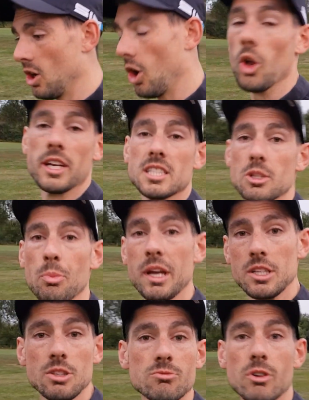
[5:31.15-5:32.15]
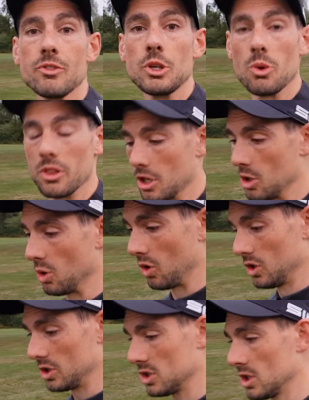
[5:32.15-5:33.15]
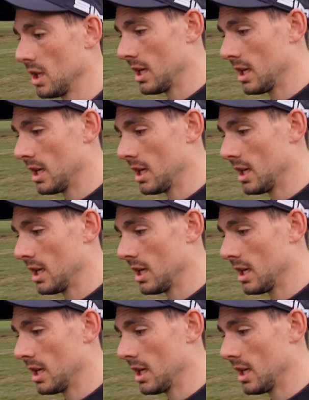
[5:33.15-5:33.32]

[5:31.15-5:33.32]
honest opinion review on the course.